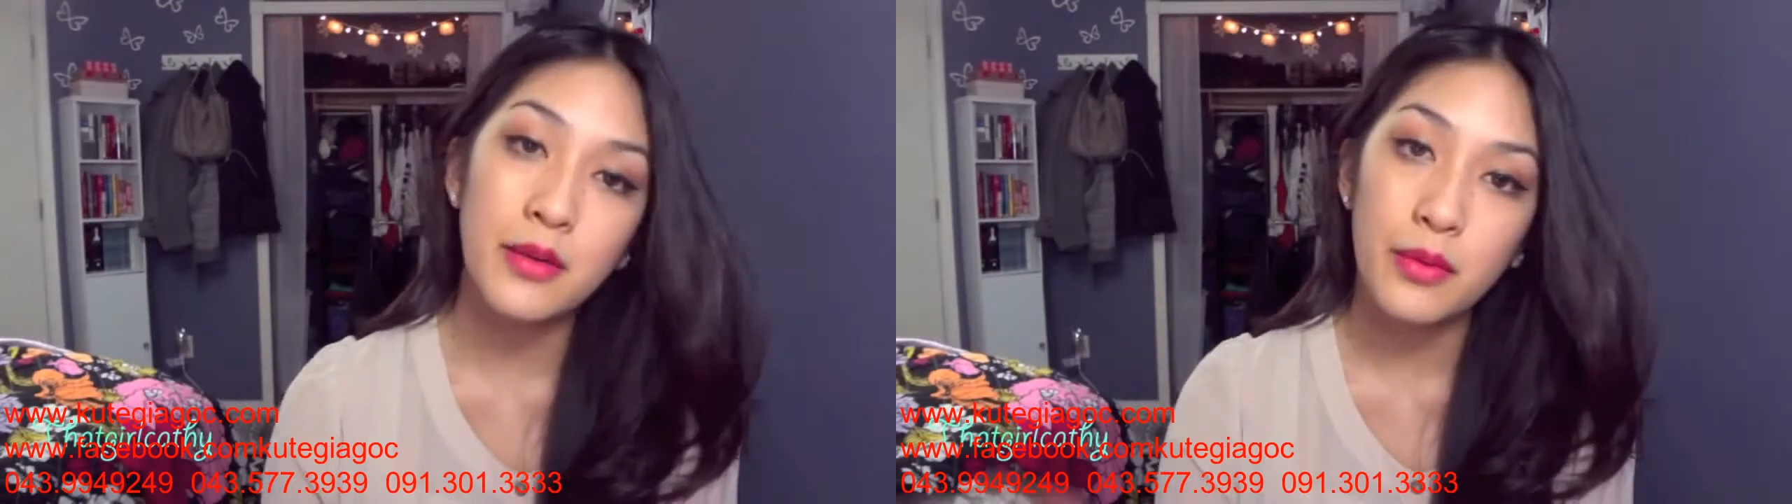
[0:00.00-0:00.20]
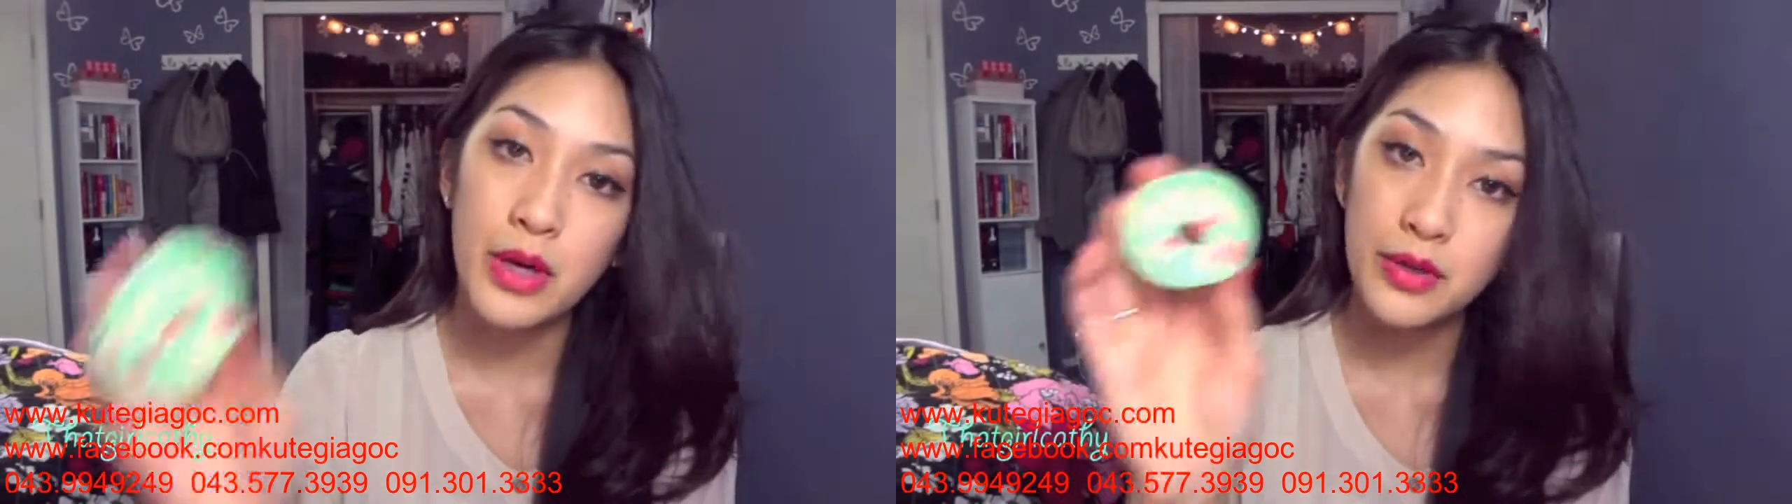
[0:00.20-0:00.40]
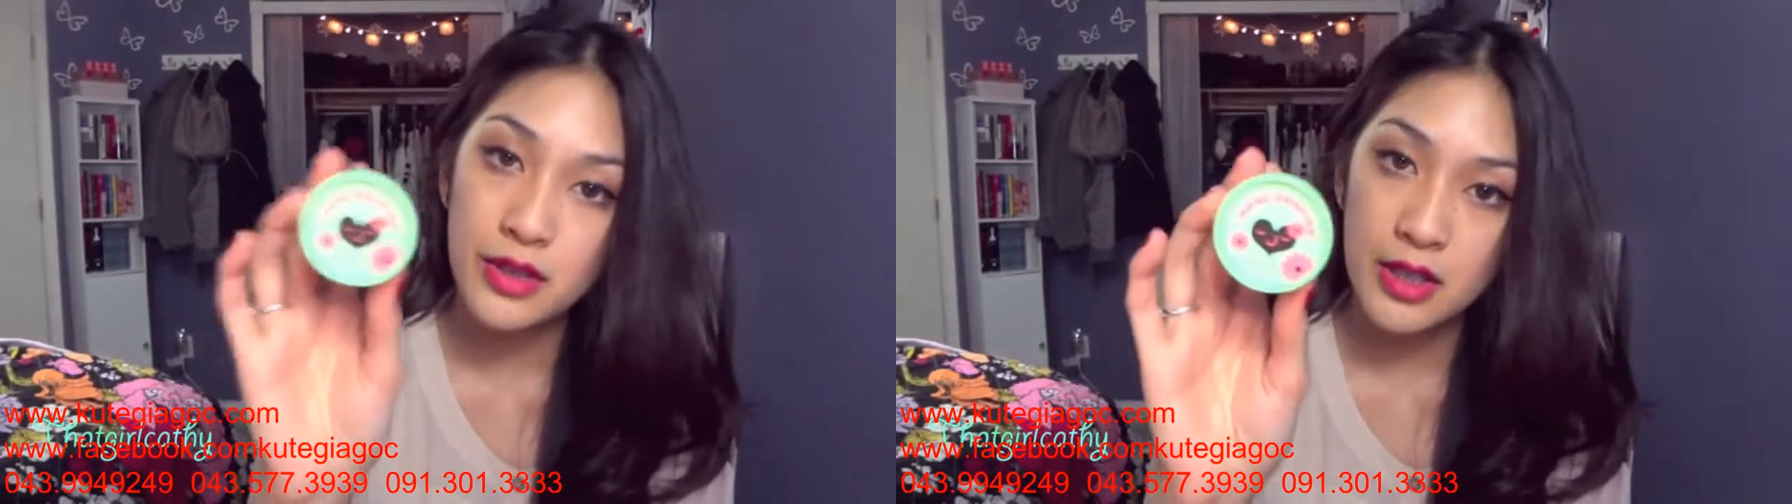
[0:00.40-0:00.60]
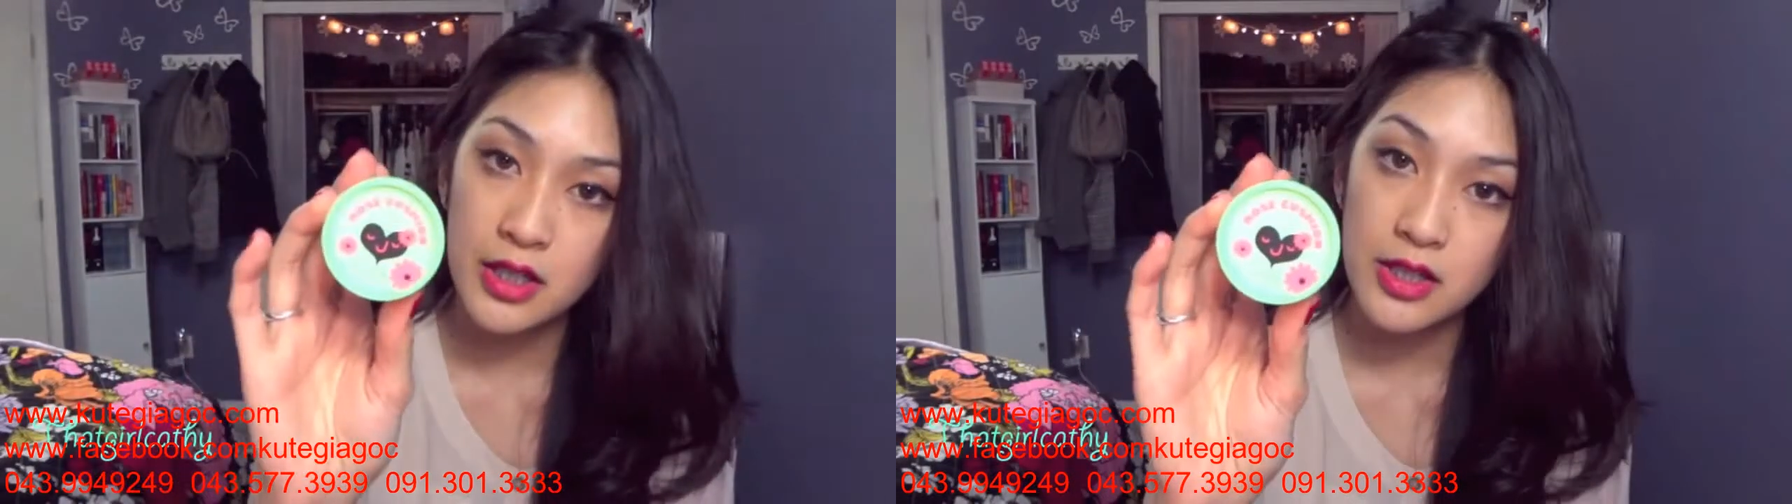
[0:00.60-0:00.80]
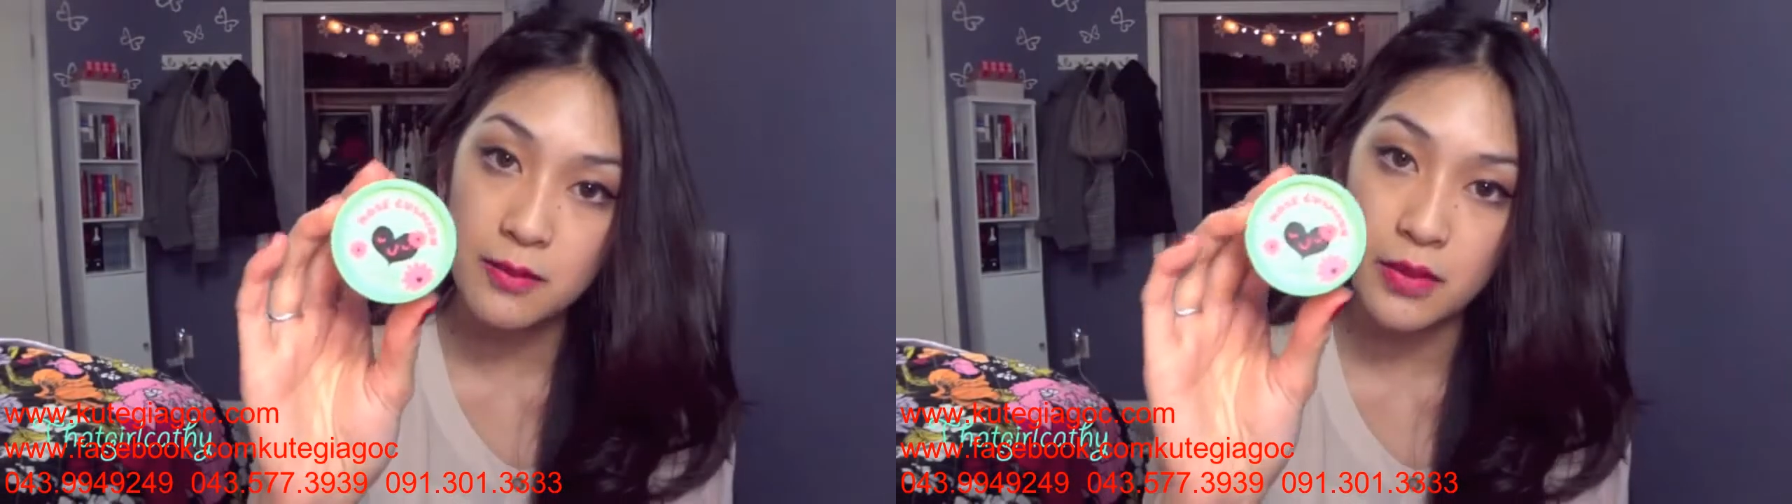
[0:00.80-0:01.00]
Rose
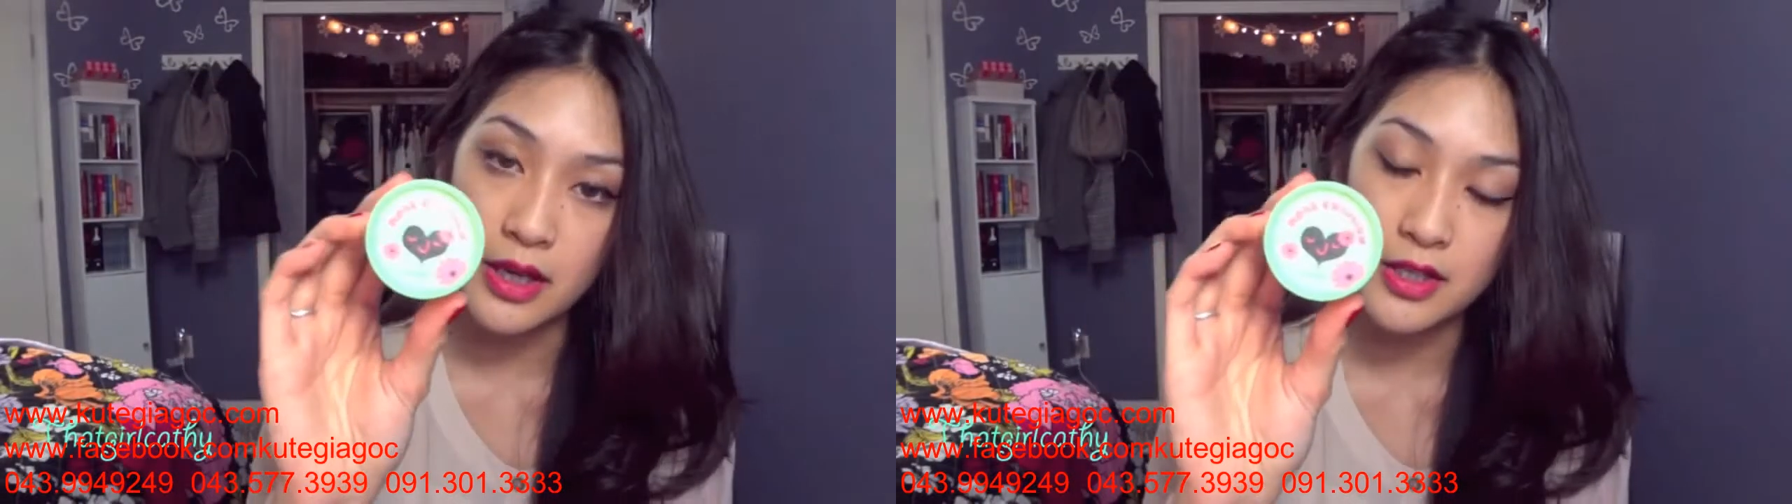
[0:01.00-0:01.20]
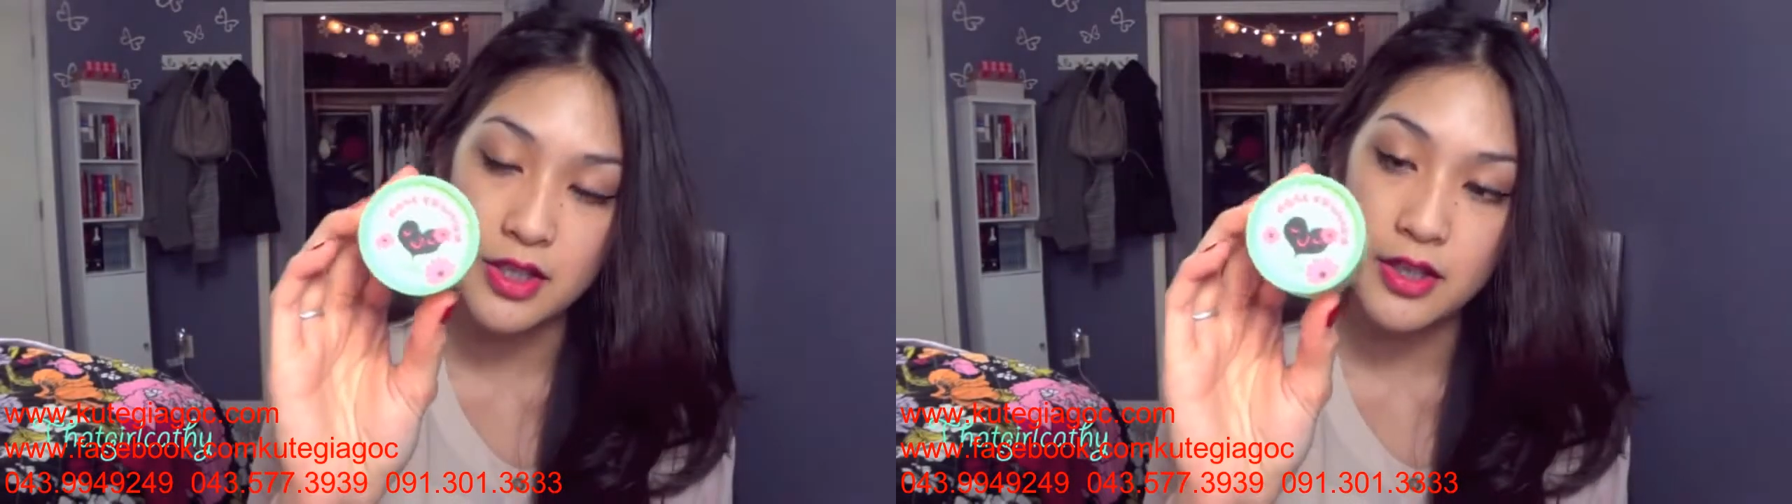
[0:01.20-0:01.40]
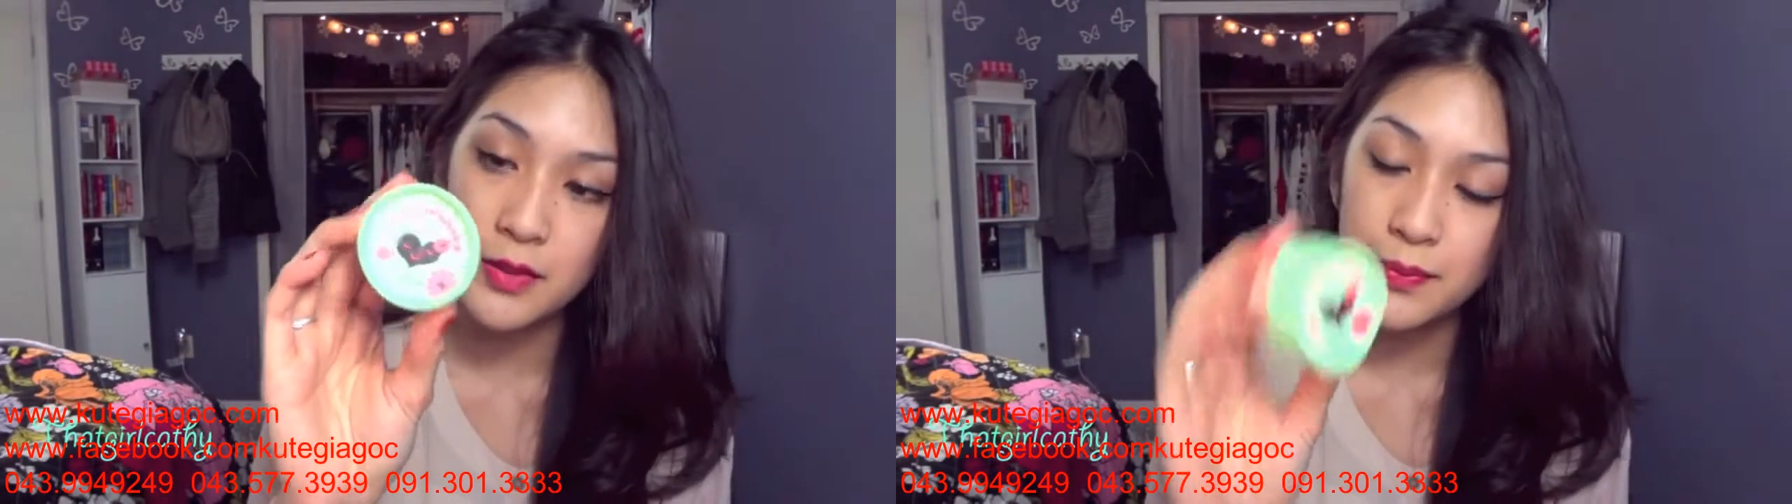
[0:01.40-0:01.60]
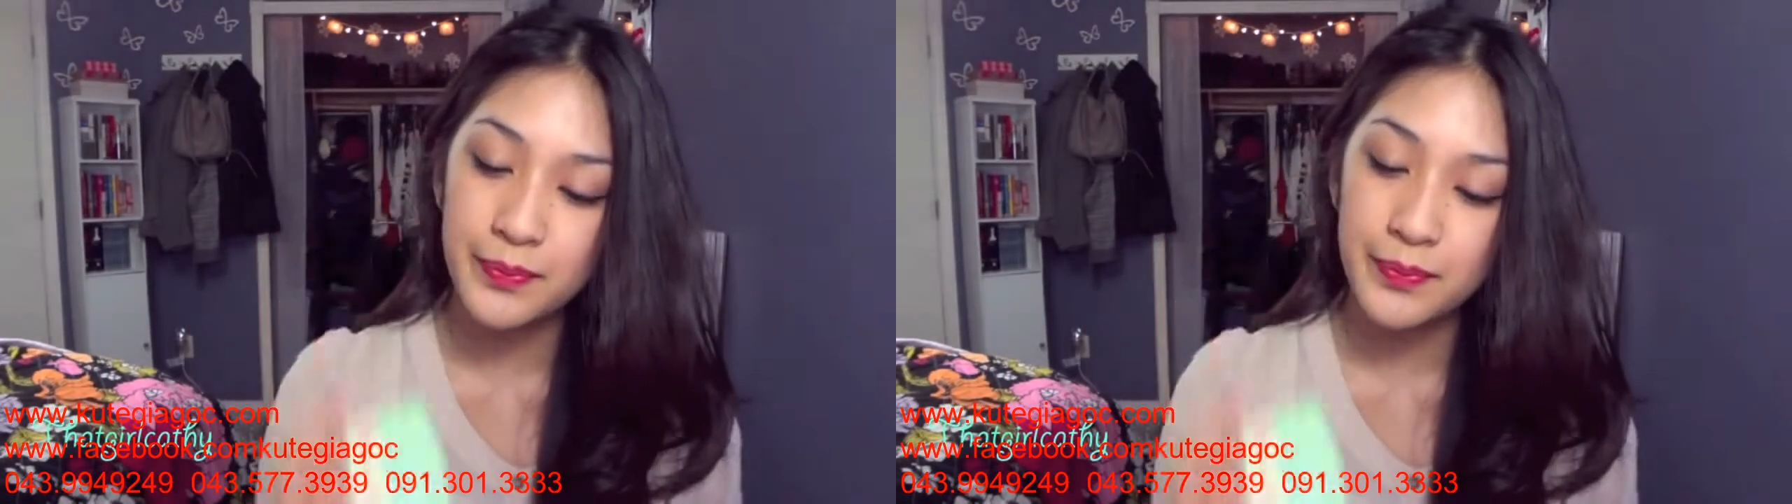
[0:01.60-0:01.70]
Cushion Blusher.